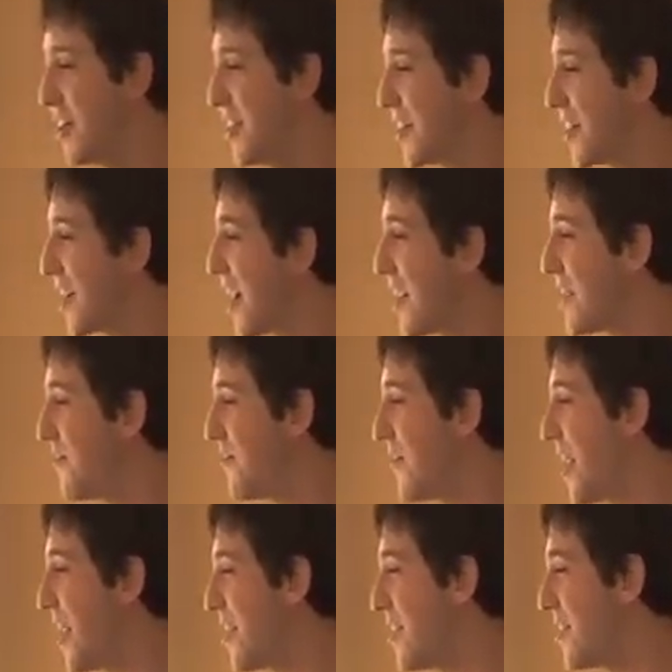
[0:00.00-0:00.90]
The kind of
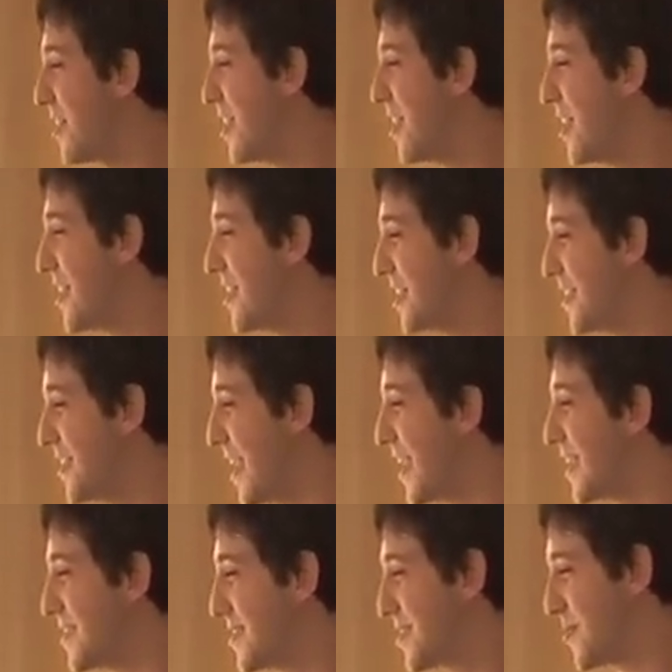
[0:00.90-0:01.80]
fire you
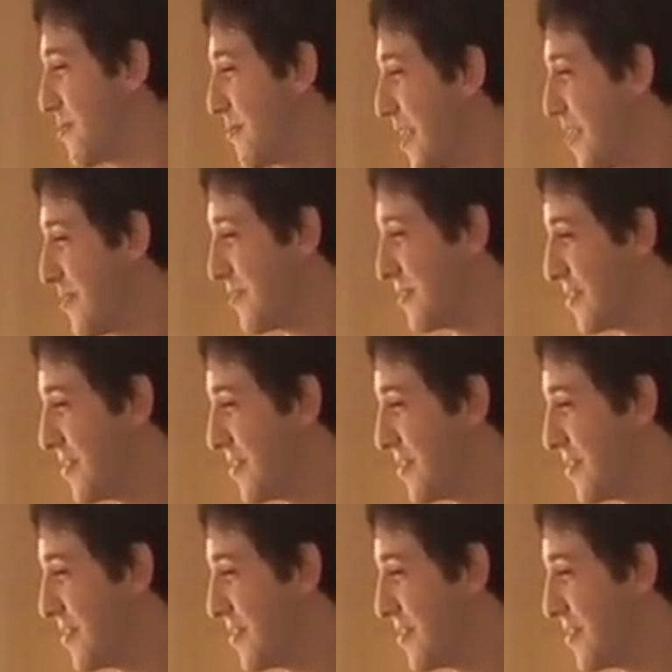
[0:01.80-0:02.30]
danced around.